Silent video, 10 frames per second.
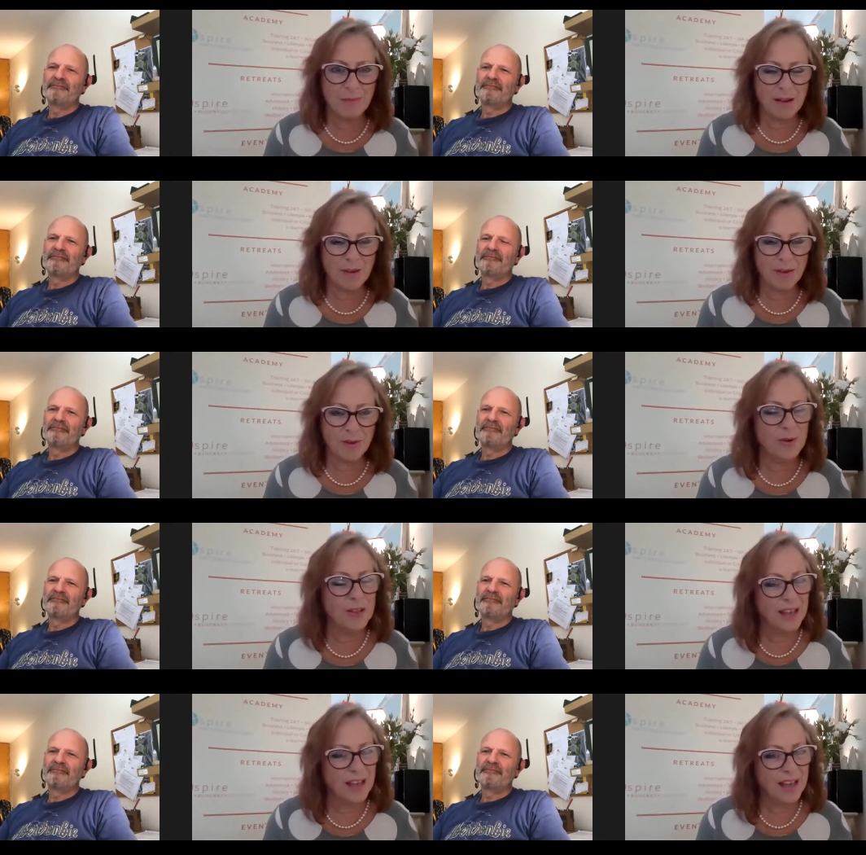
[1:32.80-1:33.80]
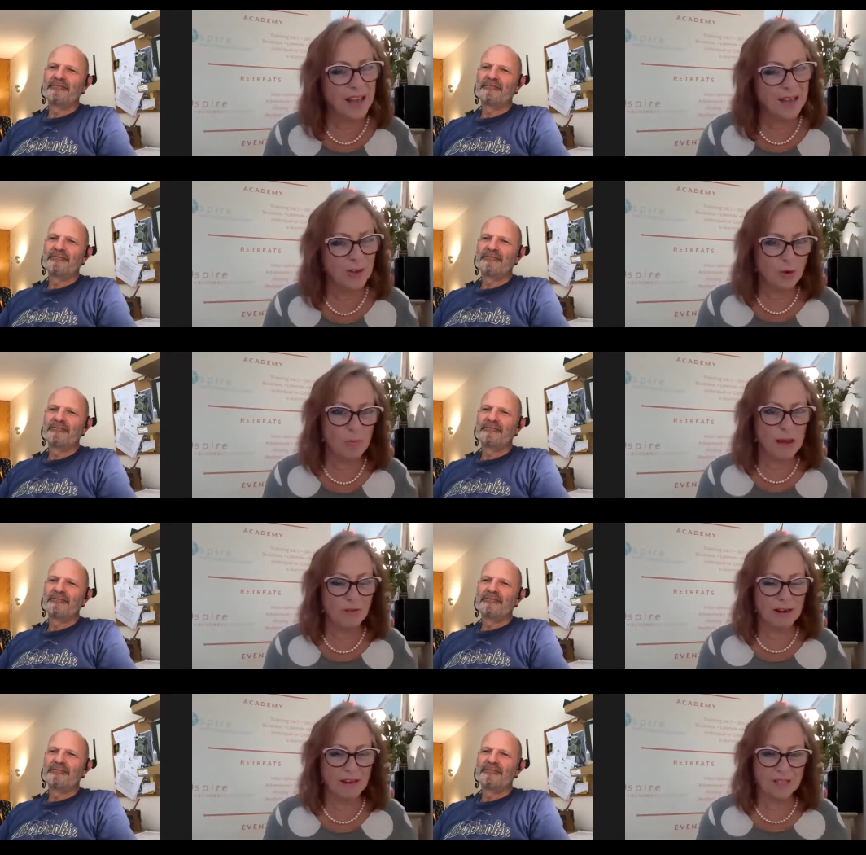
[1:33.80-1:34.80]
Speaker 1: about your uh, your
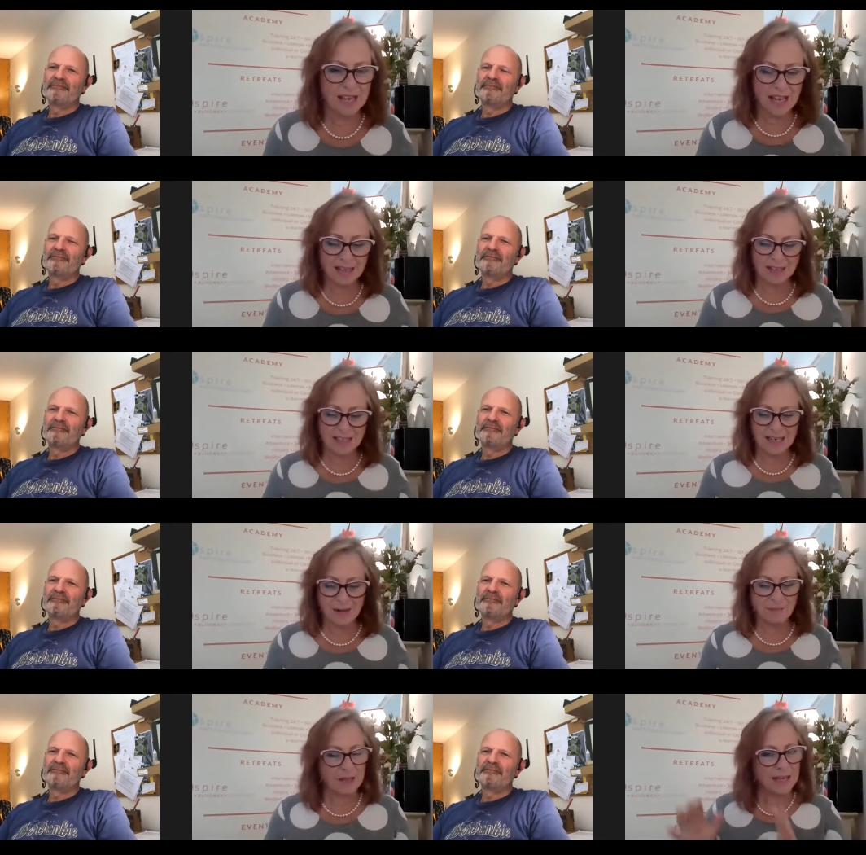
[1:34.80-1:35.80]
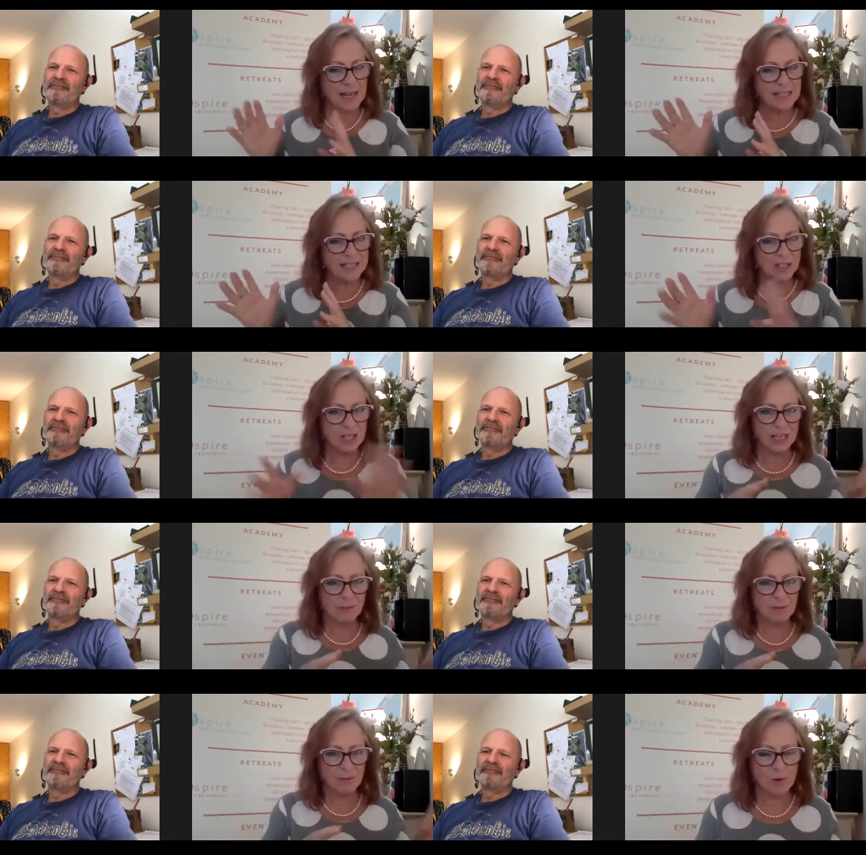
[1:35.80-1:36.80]
background. And um, ladies and
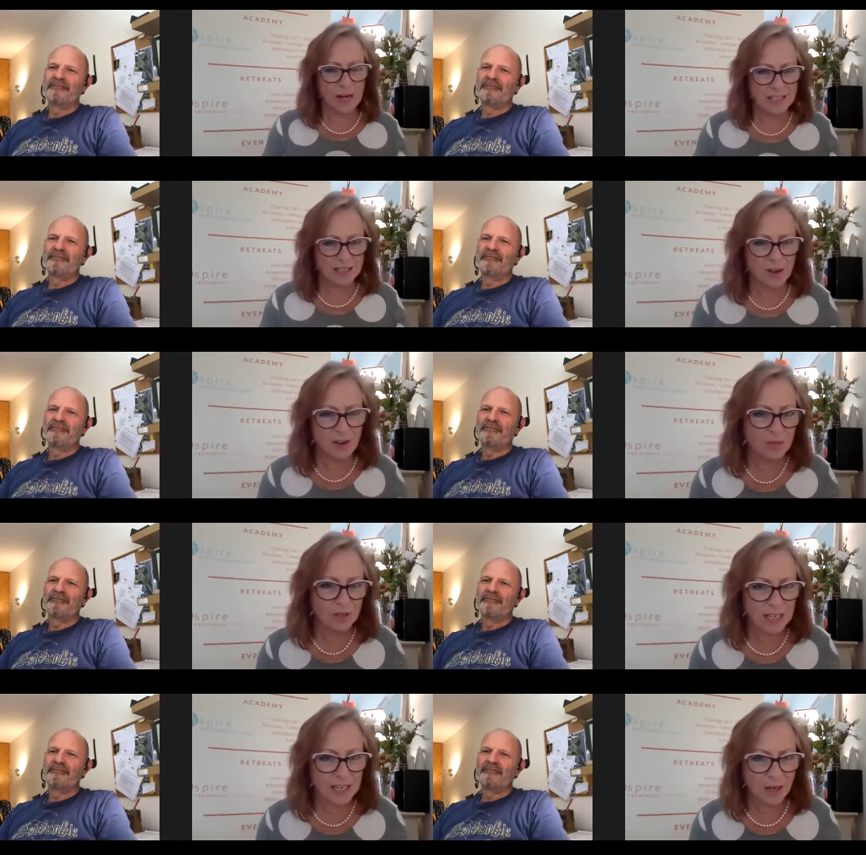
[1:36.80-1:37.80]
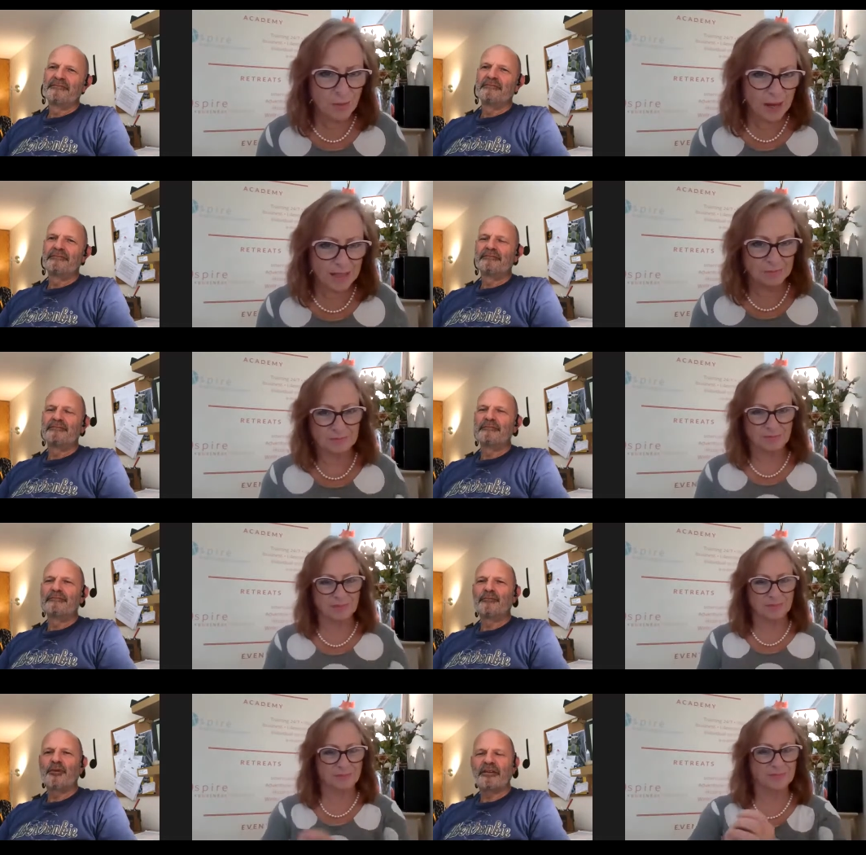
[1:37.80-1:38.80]
gentlemen, Paul Endacott, you take it away.
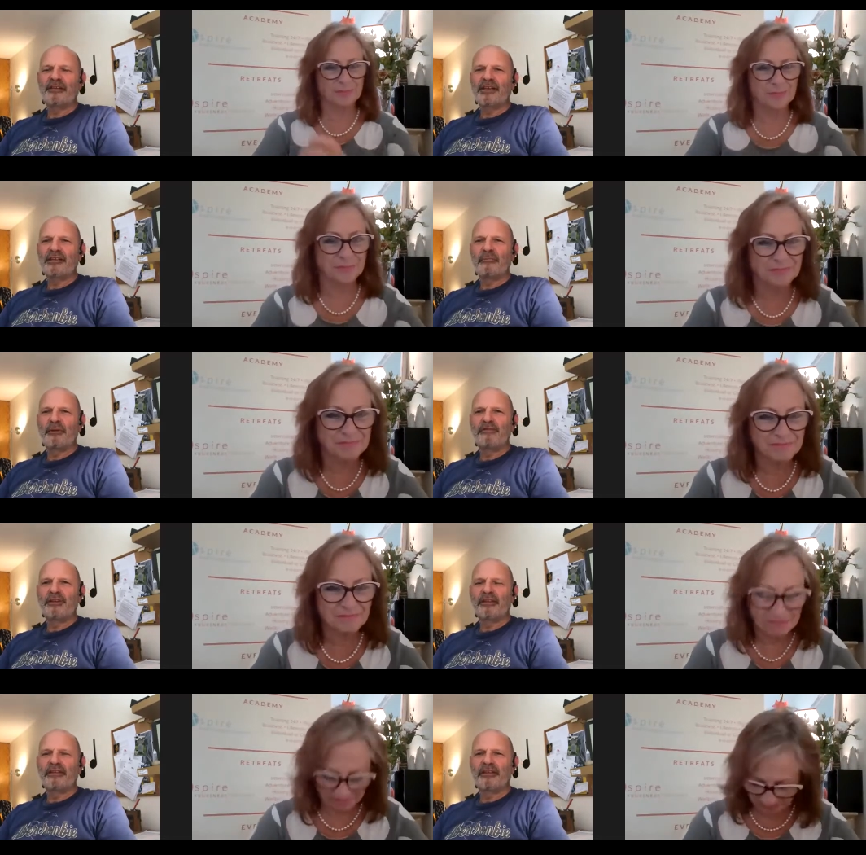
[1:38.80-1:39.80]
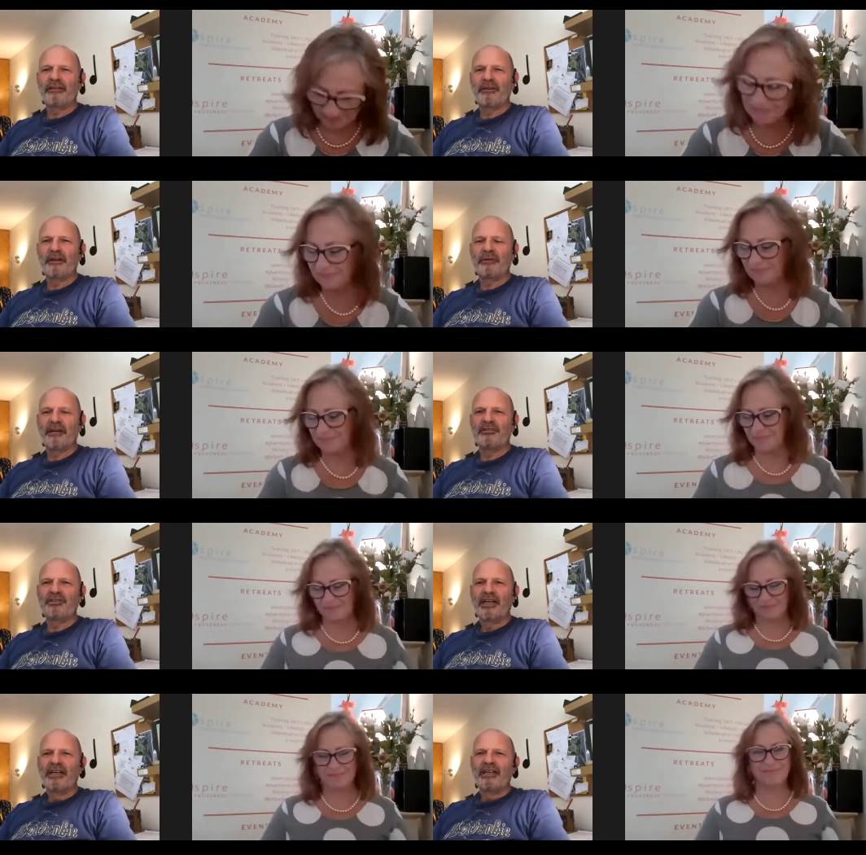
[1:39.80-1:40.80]
Speaker 2: thank you, Beverley. Thank you very much.
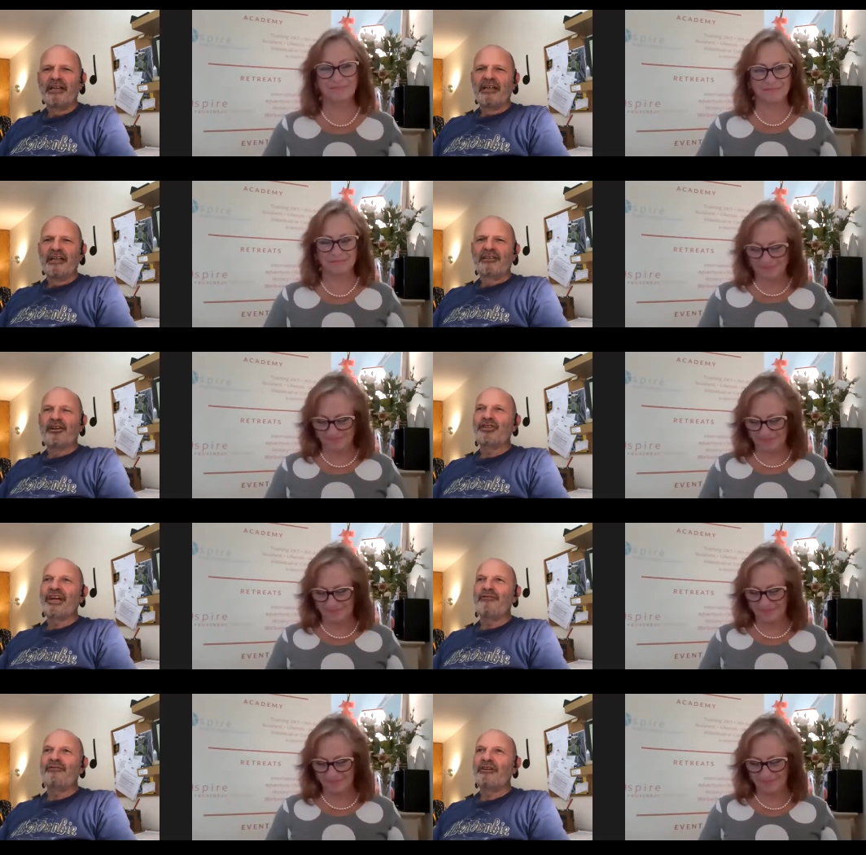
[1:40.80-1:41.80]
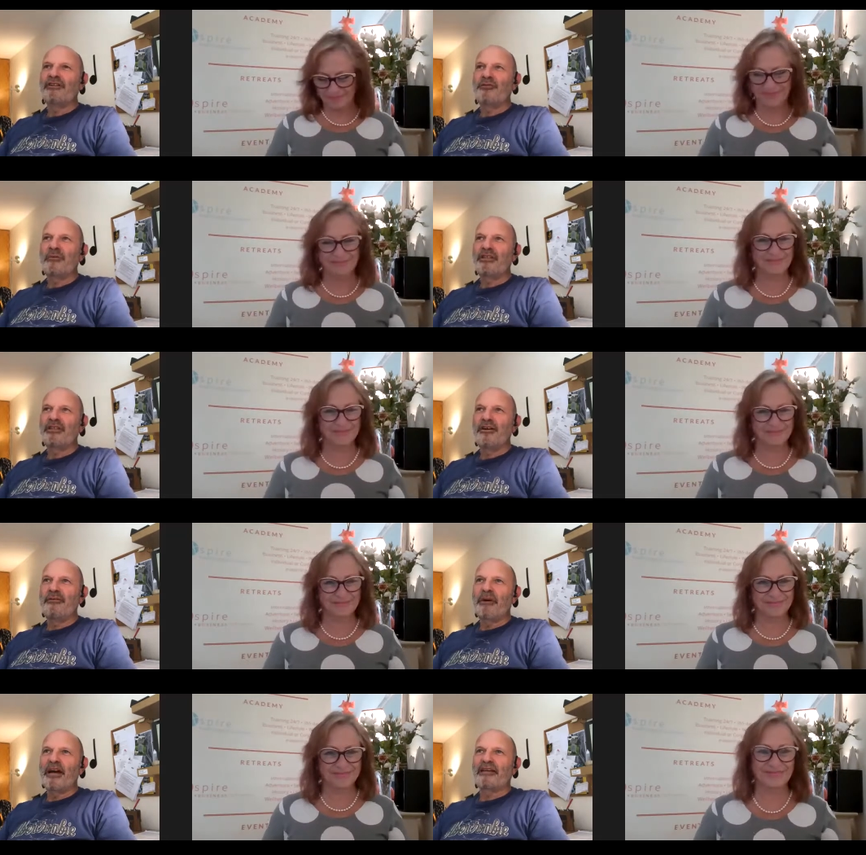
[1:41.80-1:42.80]
Gosh, how far do you want me to go
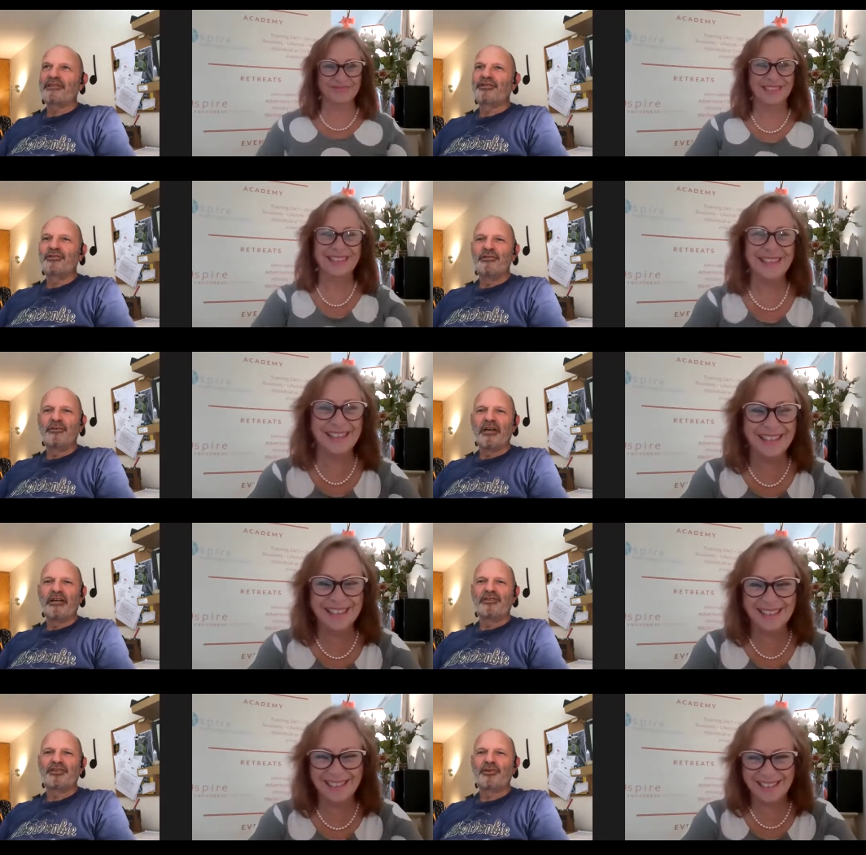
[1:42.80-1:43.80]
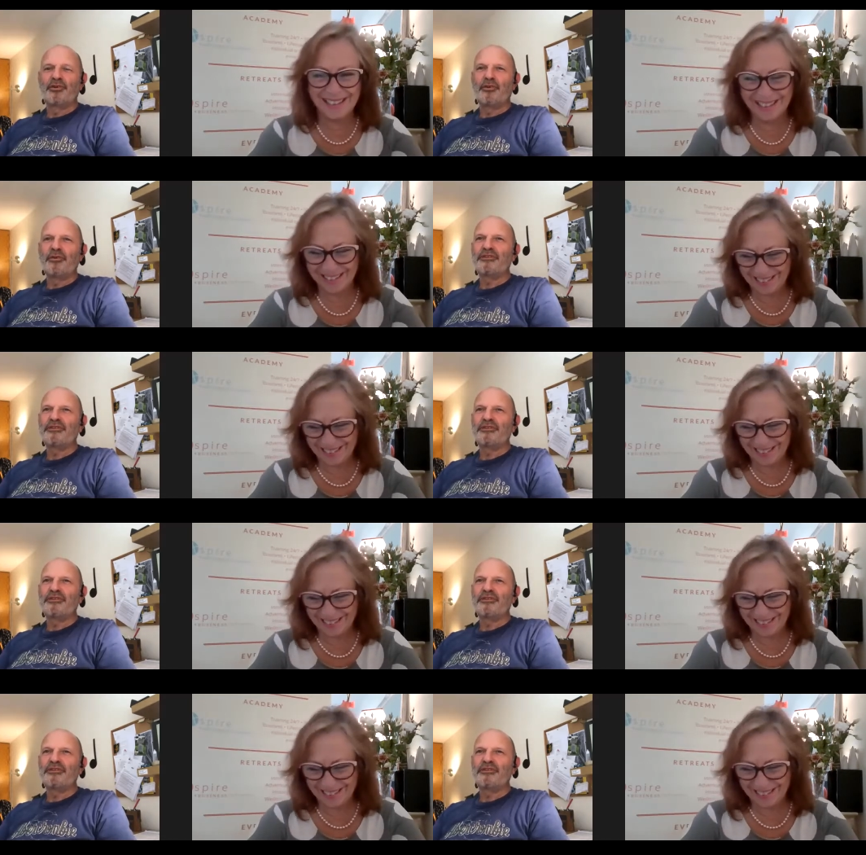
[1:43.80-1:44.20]
back to uh, school?